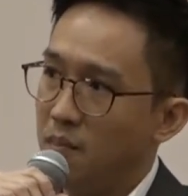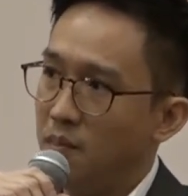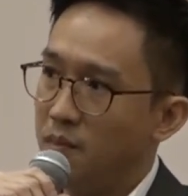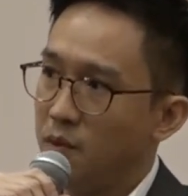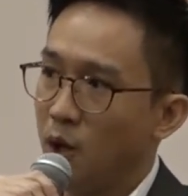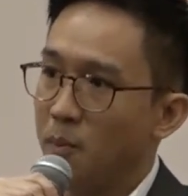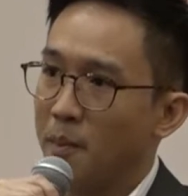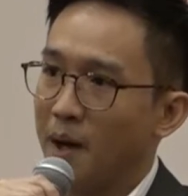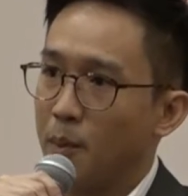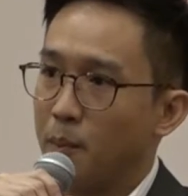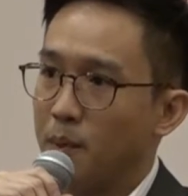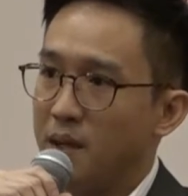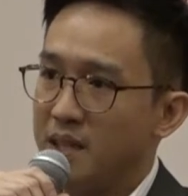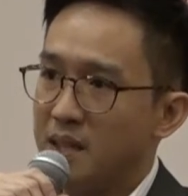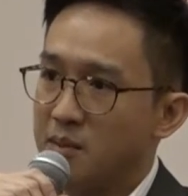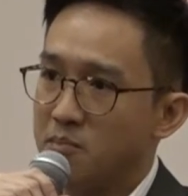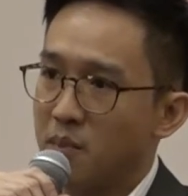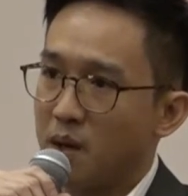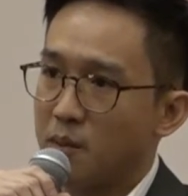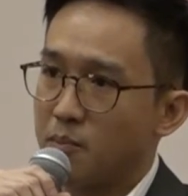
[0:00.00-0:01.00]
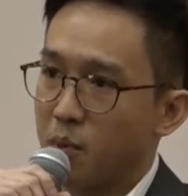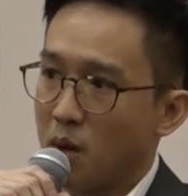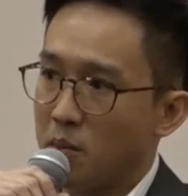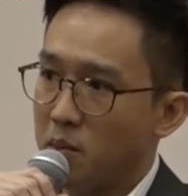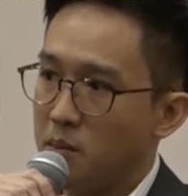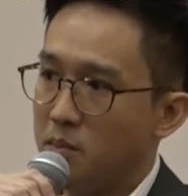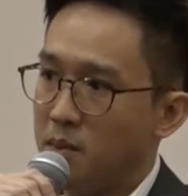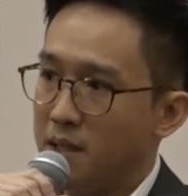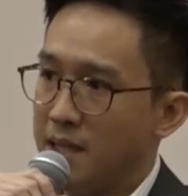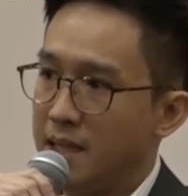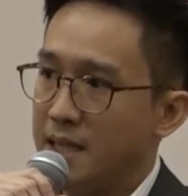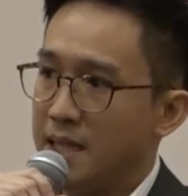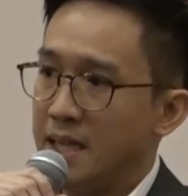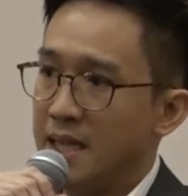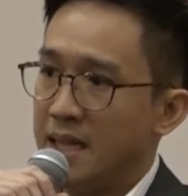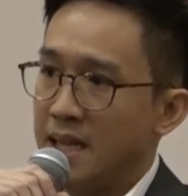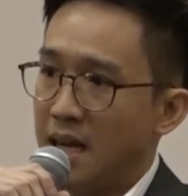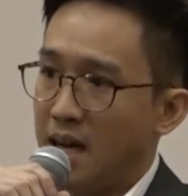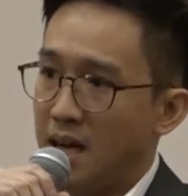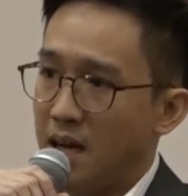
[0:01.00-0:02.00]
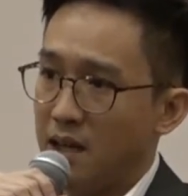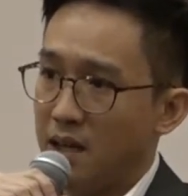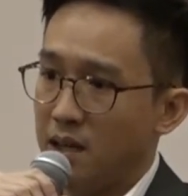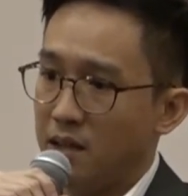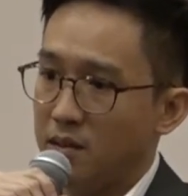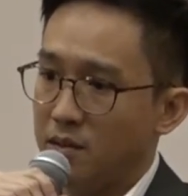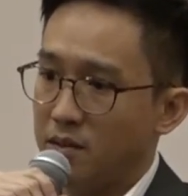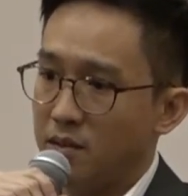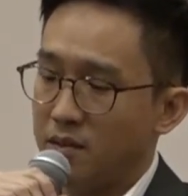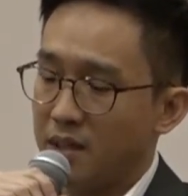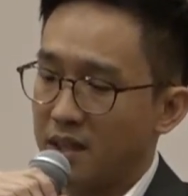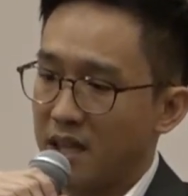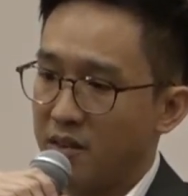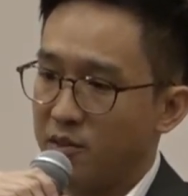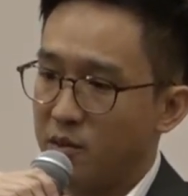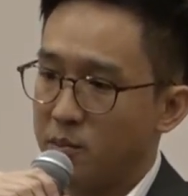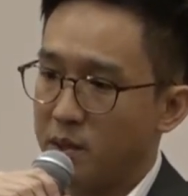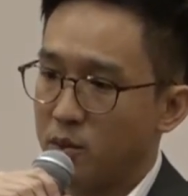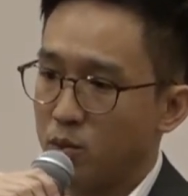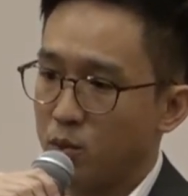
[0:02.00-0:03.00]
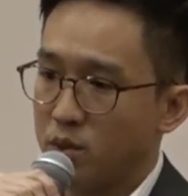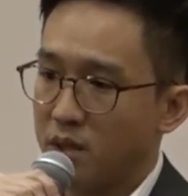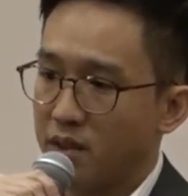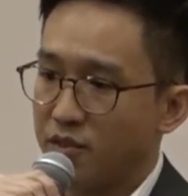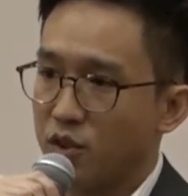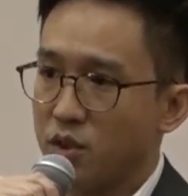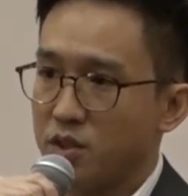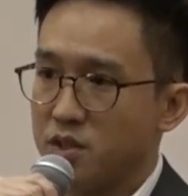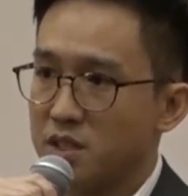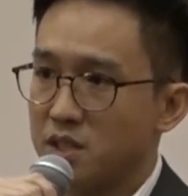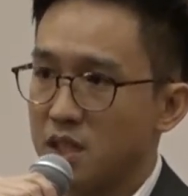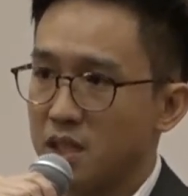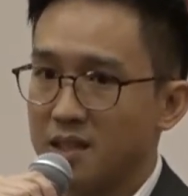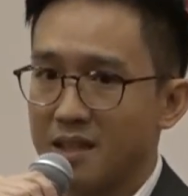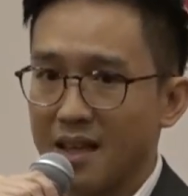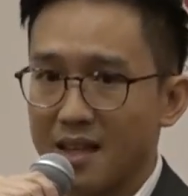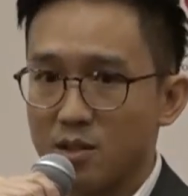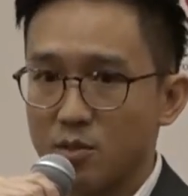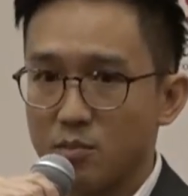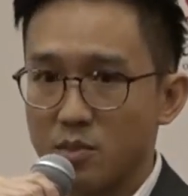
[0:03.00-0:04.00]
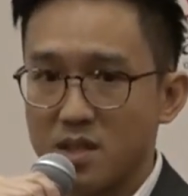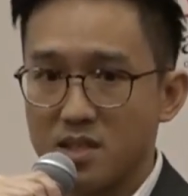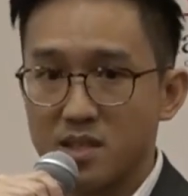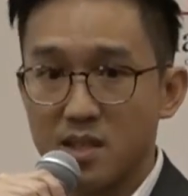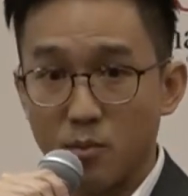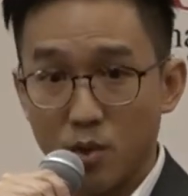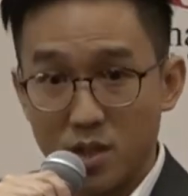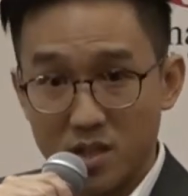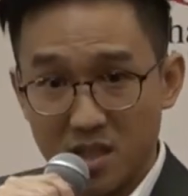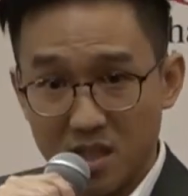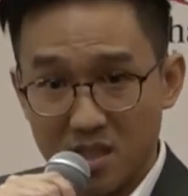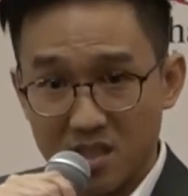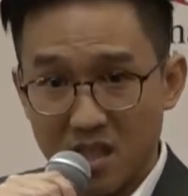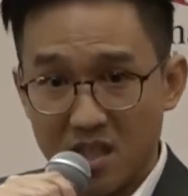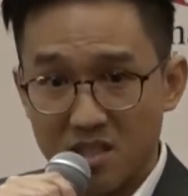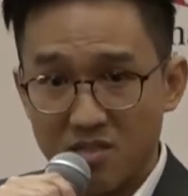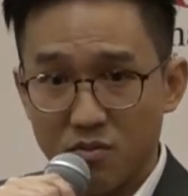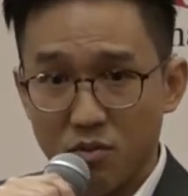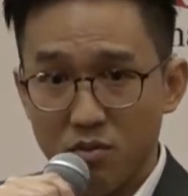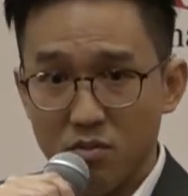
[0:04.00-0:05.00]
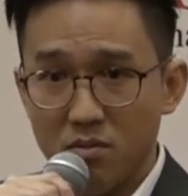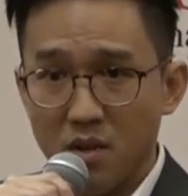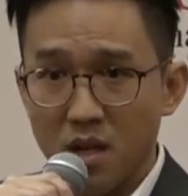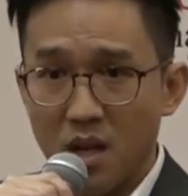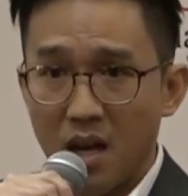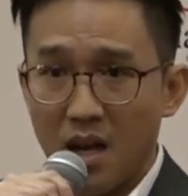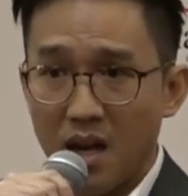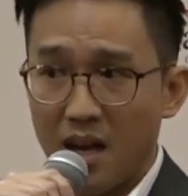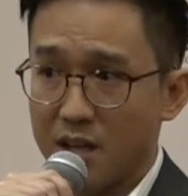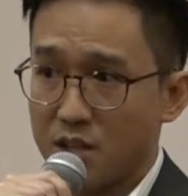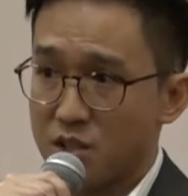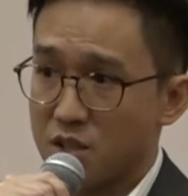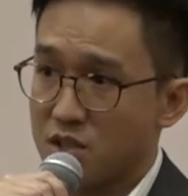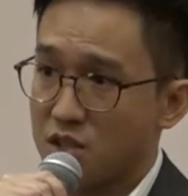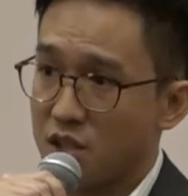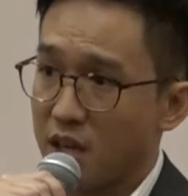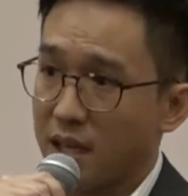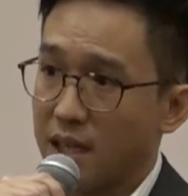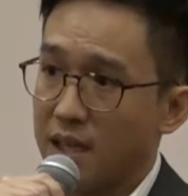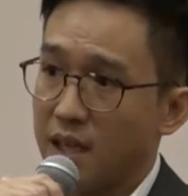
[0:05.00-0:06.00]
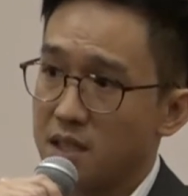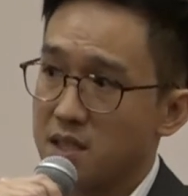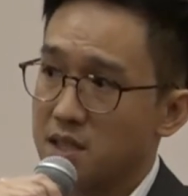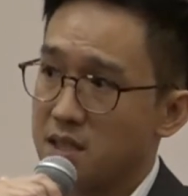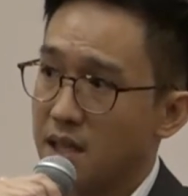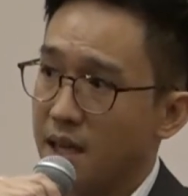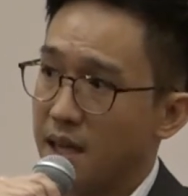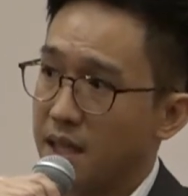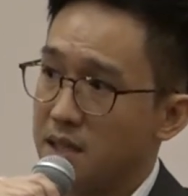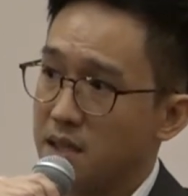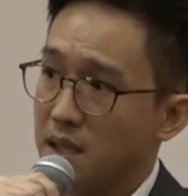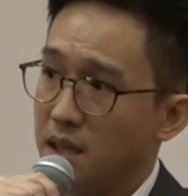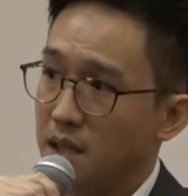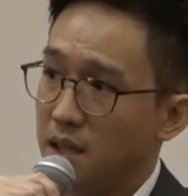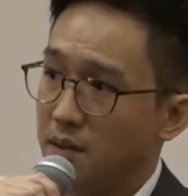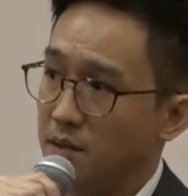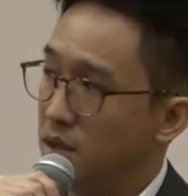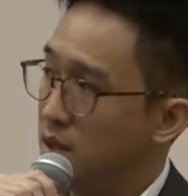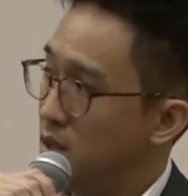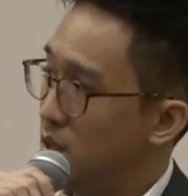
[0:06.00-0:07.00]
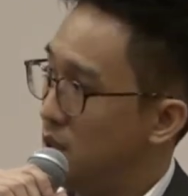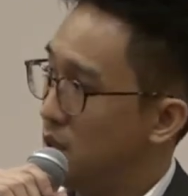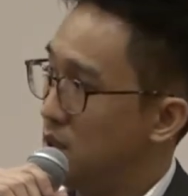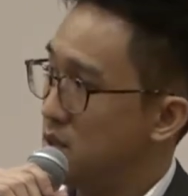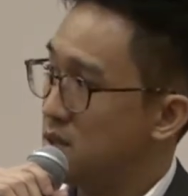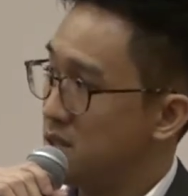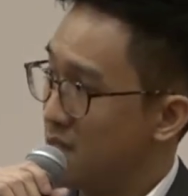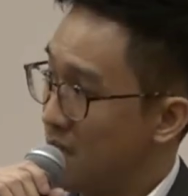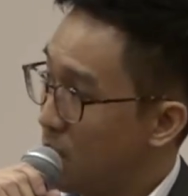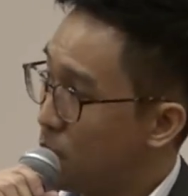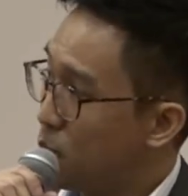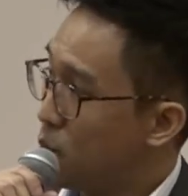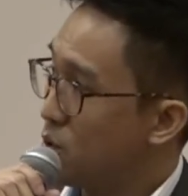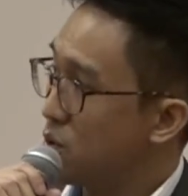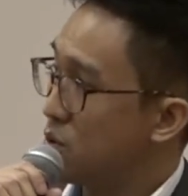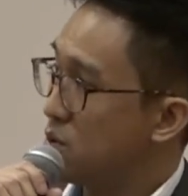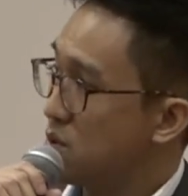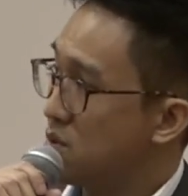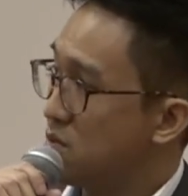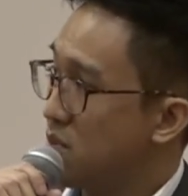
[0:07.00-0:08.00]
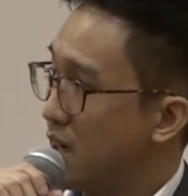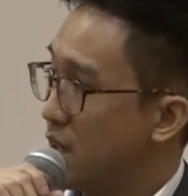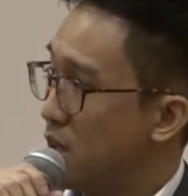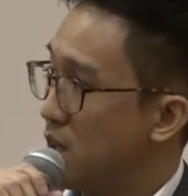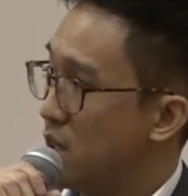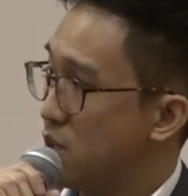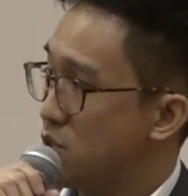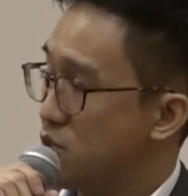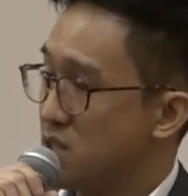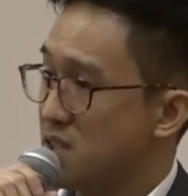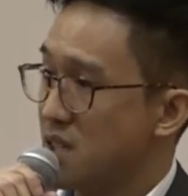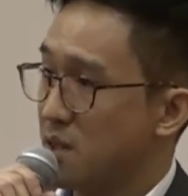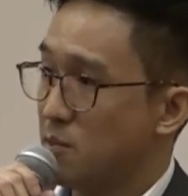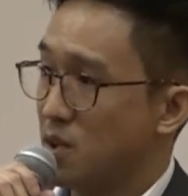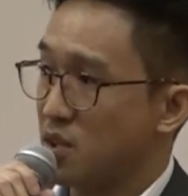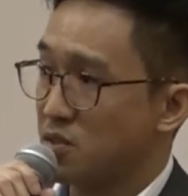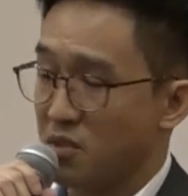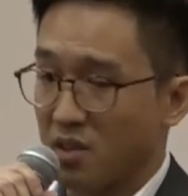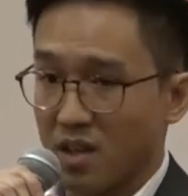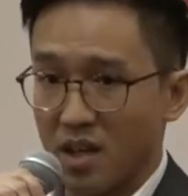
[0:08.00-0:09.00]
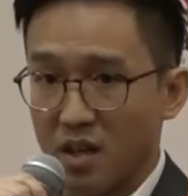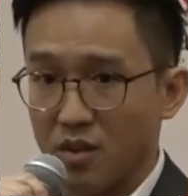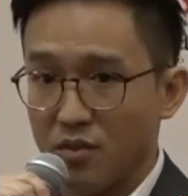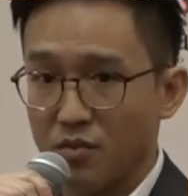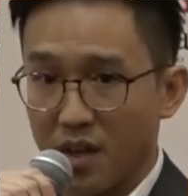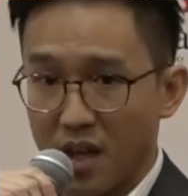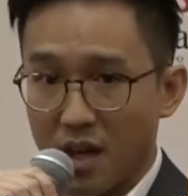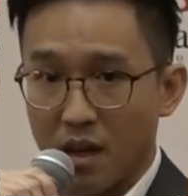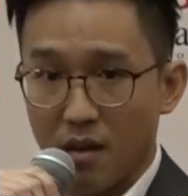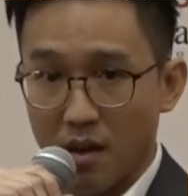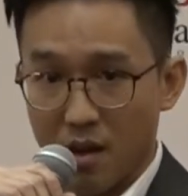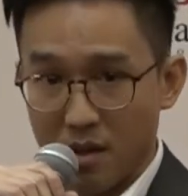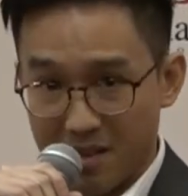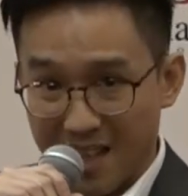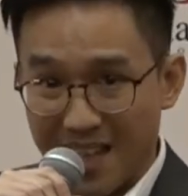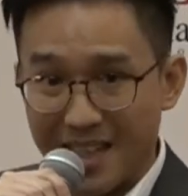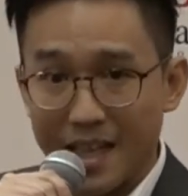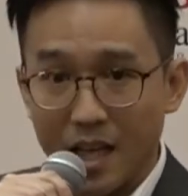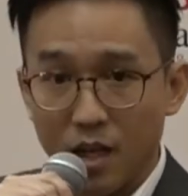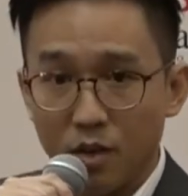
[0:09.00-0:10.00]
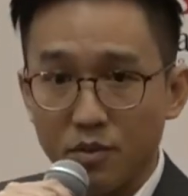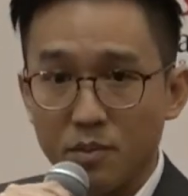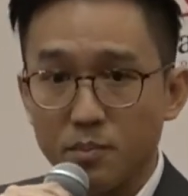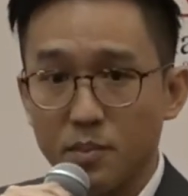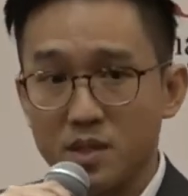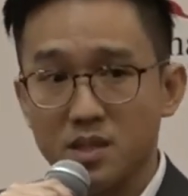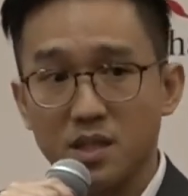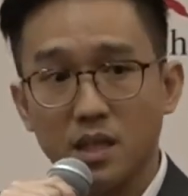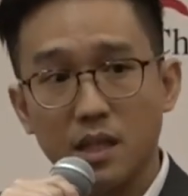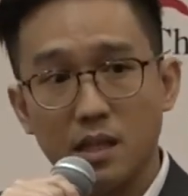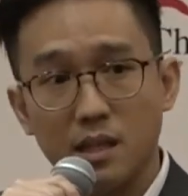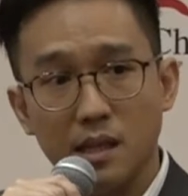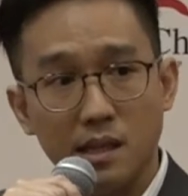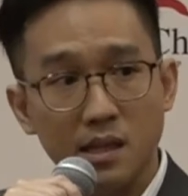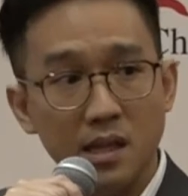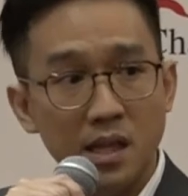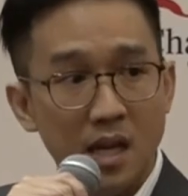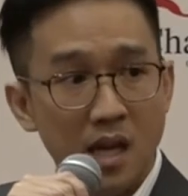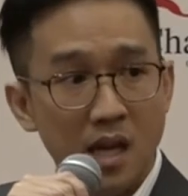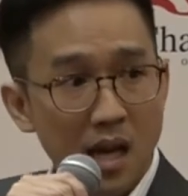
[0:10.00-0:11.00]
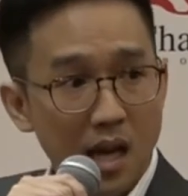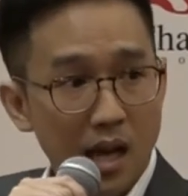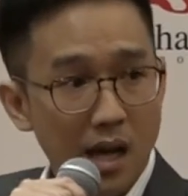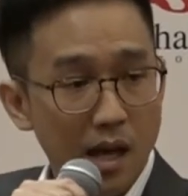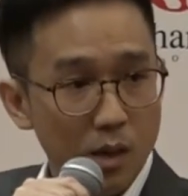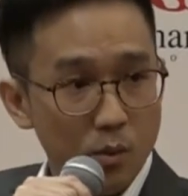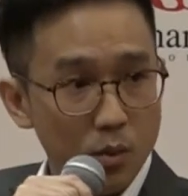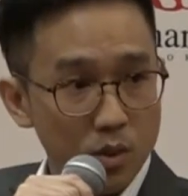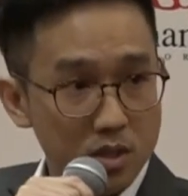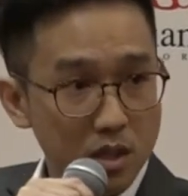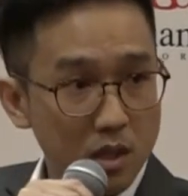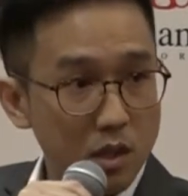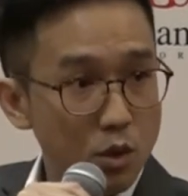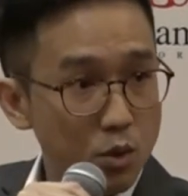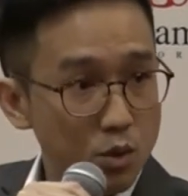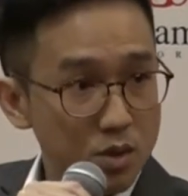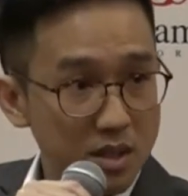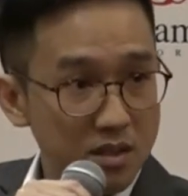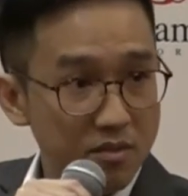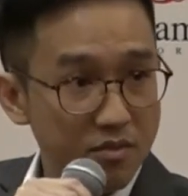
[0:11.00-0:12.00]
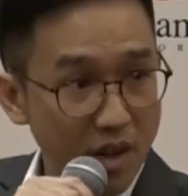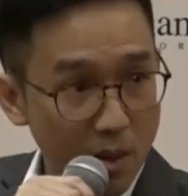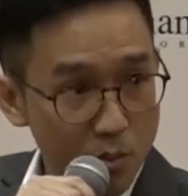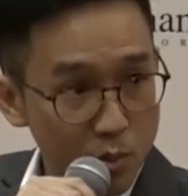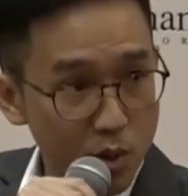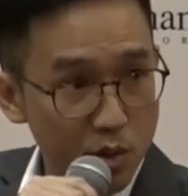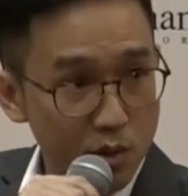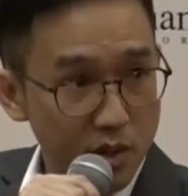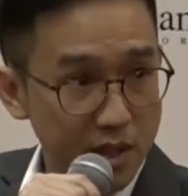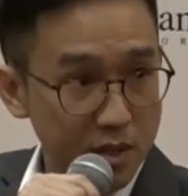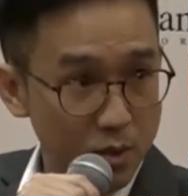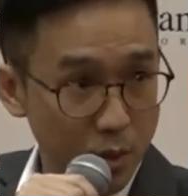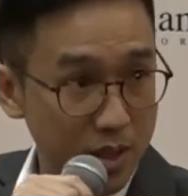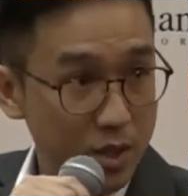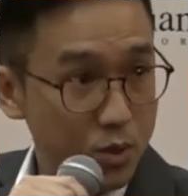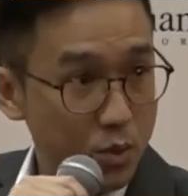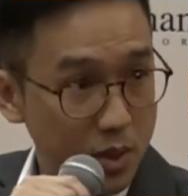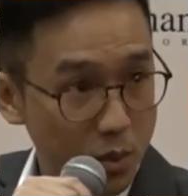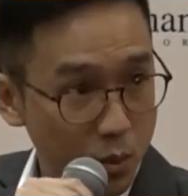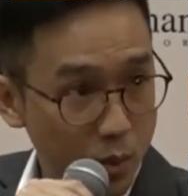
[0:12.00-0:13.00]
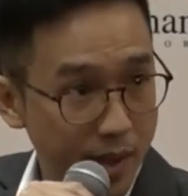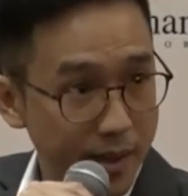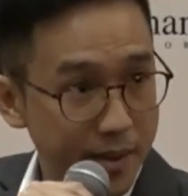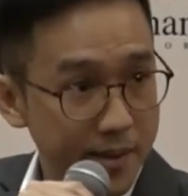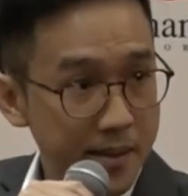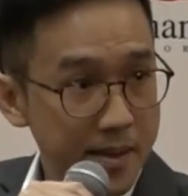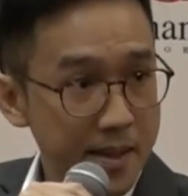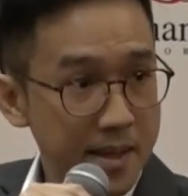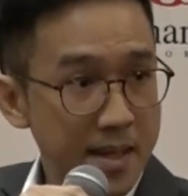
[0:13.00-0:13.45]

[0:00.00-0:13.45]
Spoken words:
not my opinion, but probably the government would have considered that to be somewhat successful. I just checked last night, the Singapore's regulatory sandbox for healthcare, telehealth in particular, was closed in February 2021. Right?